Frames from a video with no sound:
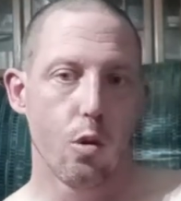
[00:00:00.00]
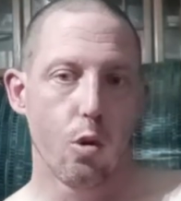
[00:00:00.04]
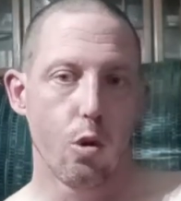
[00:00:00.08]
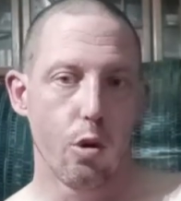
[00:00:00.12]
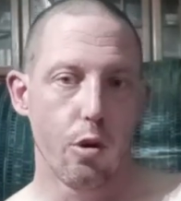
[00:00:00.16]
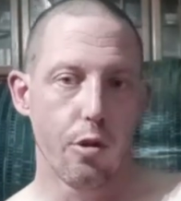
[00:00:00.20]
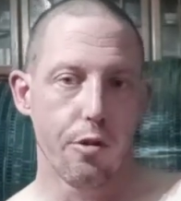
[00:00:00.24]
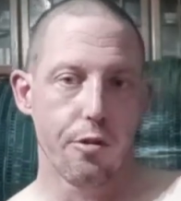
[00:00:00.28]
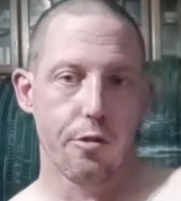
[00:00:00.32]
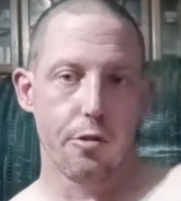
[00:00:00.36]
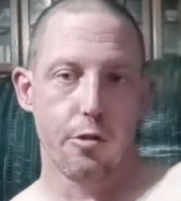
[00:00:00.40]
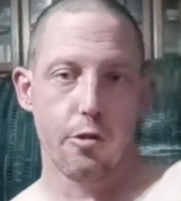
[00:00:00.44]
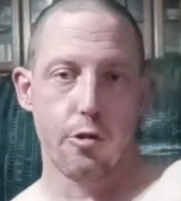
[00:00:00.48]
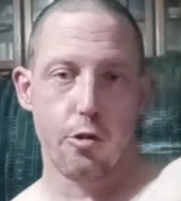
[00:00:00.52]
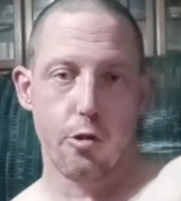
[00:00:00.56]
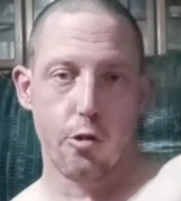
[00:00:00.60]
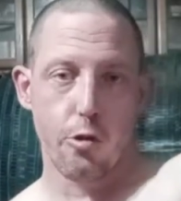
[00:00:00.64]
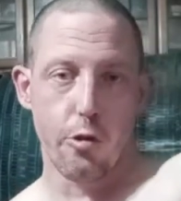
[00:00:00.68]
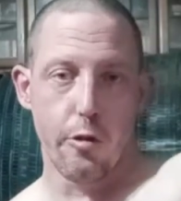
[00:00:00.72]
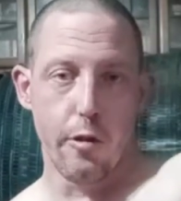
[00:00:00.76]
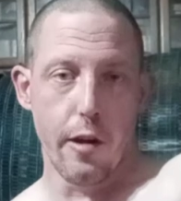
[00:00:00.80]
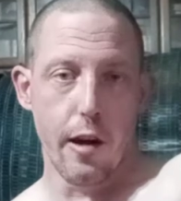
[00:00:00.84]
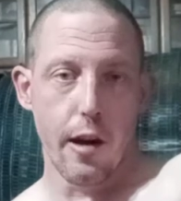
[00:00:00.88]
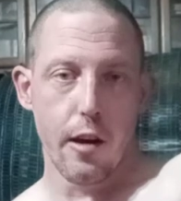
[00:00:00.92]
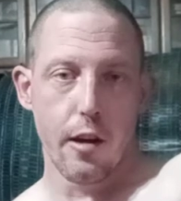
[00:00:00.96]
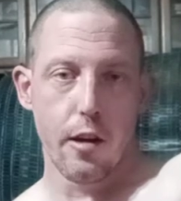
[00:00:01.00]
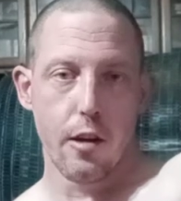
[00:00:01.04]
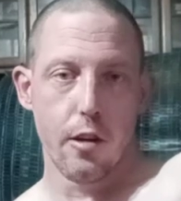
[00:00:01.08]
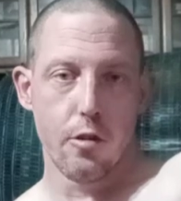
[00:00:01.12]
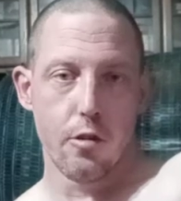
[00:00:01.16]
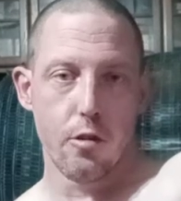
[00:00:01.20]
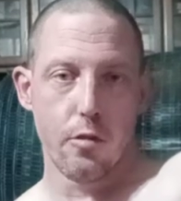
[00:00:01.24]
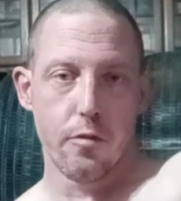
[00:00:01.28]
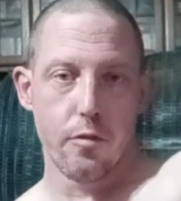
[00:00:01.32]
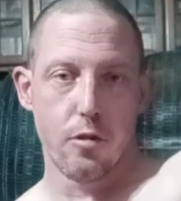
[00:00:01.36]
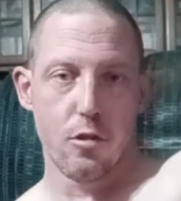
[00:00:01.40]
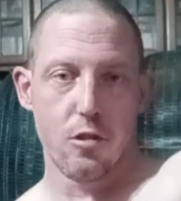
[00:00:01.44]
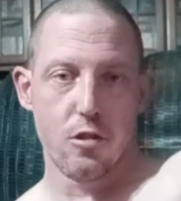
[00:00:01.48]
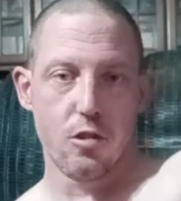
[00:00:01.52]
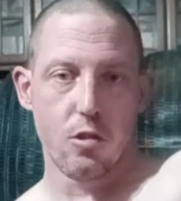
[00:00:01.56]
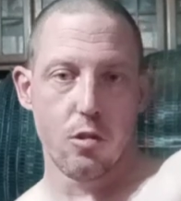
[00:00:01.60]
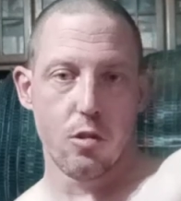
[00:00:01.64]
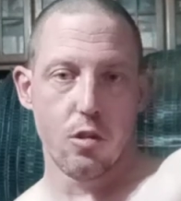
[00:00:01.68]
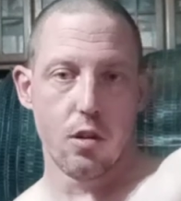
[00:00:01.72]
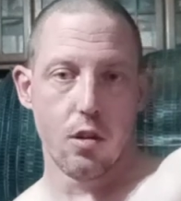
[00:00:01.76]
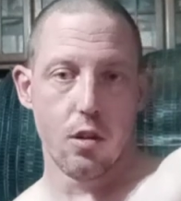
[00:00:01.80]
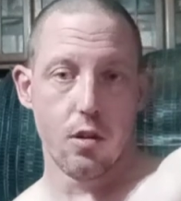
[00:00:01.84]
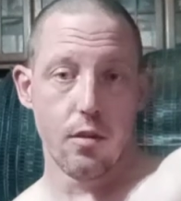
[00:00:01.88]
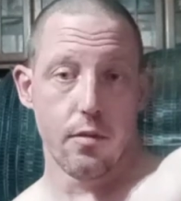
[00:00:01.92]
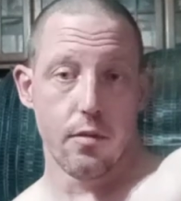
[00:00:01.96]
or that
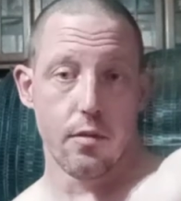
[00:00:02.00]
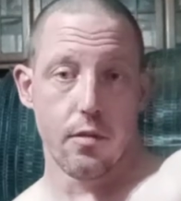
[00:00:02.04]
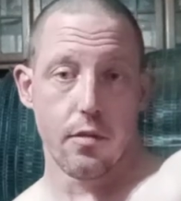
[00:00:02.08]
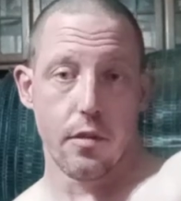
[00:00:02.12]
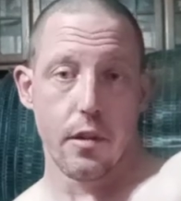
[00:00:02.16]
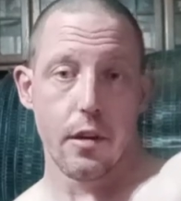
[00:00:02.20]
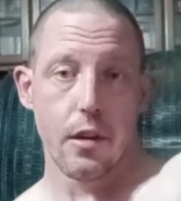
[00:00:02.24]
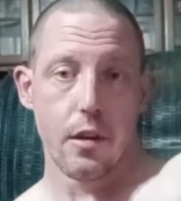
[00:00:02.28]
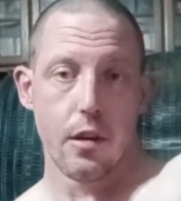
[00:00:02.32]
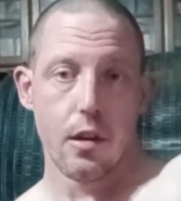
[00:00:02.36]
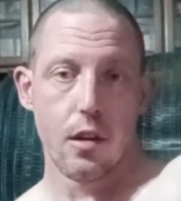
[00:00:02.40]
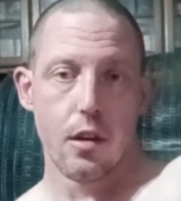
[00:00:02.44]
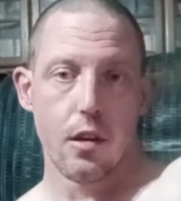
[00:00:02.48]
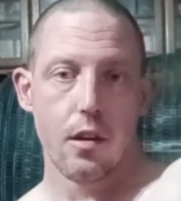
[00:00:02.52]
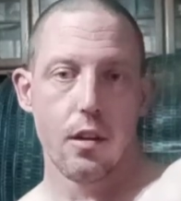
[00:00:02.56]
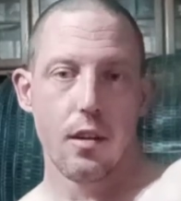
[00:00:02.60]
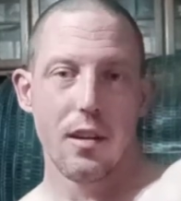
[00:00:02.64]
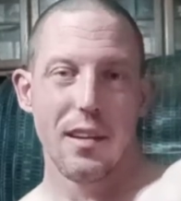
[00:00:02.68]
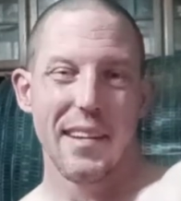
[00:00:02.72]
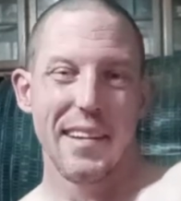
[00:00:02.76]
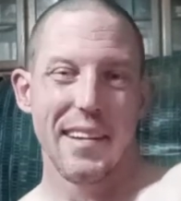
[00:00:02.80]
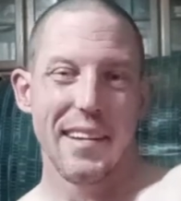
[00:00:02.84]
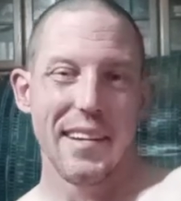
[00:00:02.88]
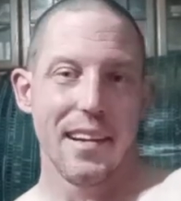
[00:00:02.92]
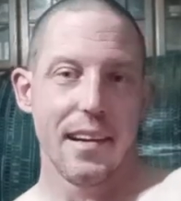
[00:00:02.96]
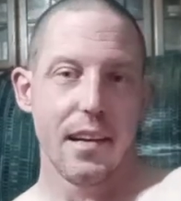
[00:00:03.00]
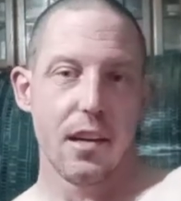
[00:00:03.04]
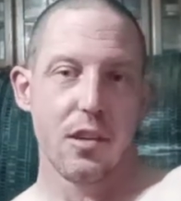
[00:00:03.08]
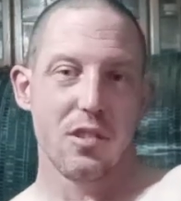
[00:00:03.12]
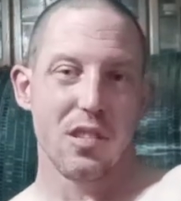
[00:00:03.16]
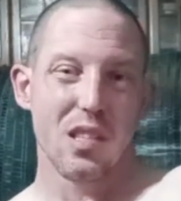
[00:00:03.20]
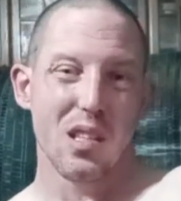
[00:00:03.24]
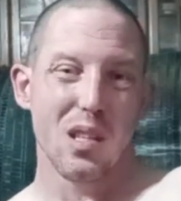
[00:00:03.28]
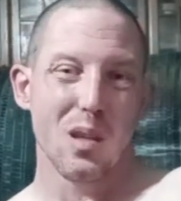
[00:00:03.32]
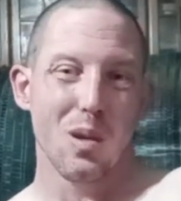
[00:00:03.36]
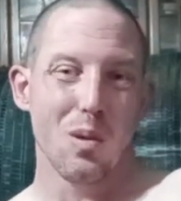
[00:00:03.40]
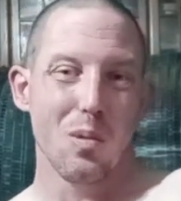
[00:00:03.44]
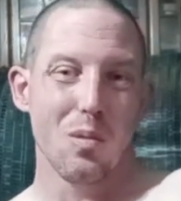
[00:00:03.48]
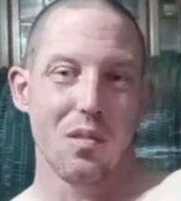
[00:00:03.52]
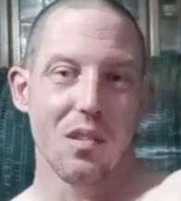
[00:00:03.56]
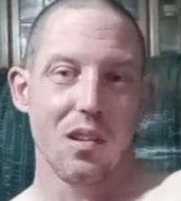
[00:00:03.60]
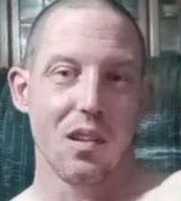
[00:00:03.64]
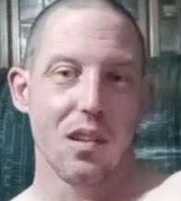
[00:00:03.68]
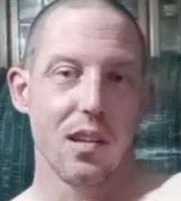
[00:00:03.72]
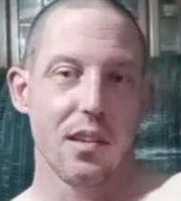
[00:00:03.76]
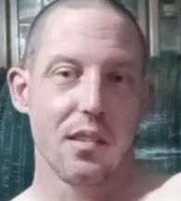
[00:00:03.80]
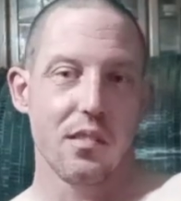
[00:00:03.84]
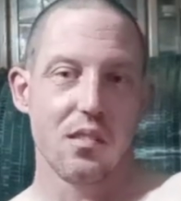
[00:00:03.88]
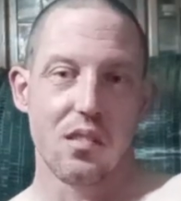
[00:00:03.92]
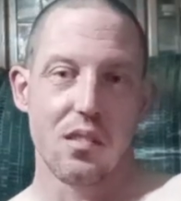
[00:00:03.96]
individual over there has their own
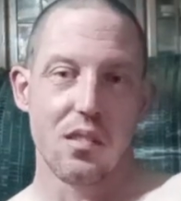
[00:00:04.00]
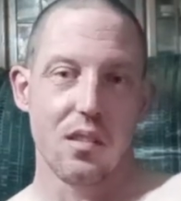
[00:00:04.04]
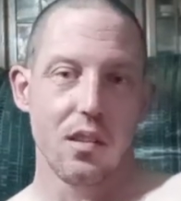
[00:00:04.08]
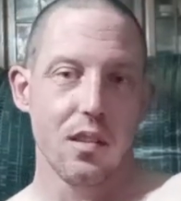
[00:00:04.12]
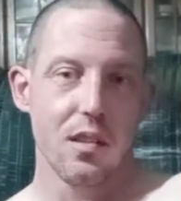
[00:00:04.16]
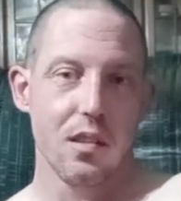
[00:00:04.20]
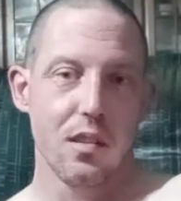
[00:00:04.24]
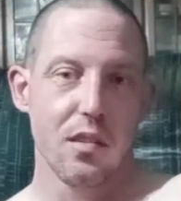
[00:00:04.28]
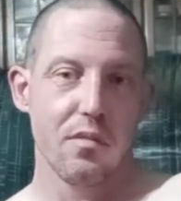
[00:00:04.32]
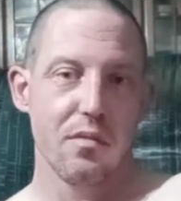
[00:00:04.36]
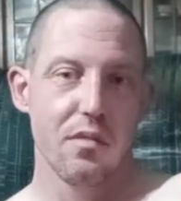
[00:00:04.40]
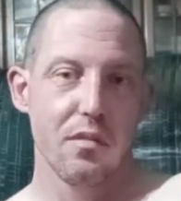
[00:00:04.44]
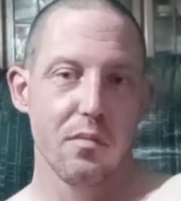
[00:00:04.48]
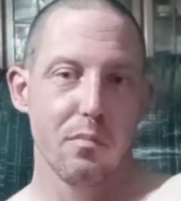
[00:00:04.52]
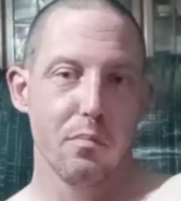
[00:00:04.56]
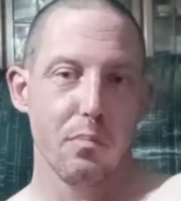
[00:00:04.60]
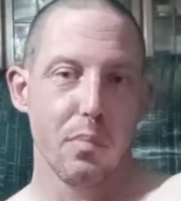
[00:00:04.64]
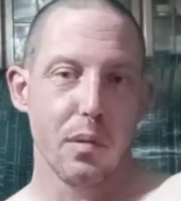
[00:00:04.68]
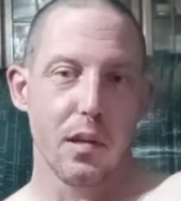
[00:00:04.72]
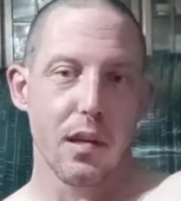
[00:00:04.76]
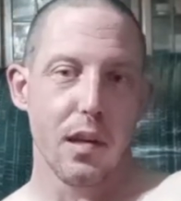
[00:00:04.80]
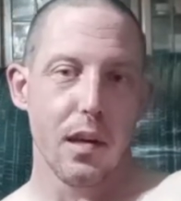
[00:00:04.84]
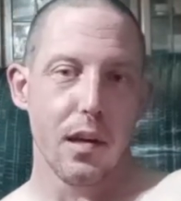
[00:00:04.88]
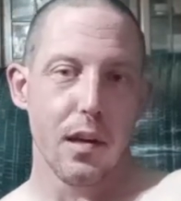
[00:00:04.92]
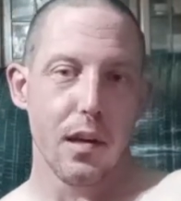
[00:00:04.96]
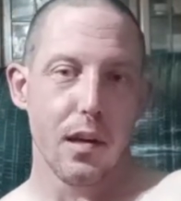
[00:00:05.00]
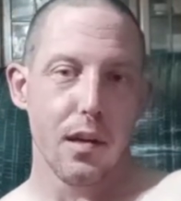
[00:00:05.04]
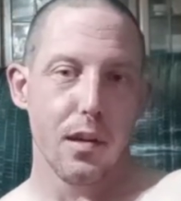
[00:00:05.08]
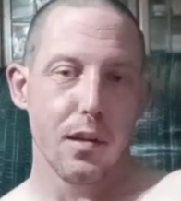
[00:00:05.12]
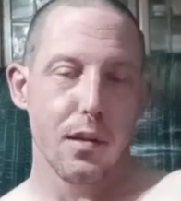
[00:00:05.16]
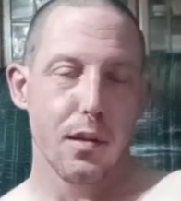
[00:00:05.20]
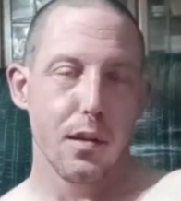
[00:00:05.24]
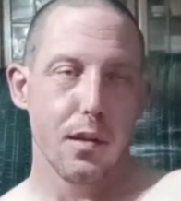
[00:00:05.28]
lives to live. But yet,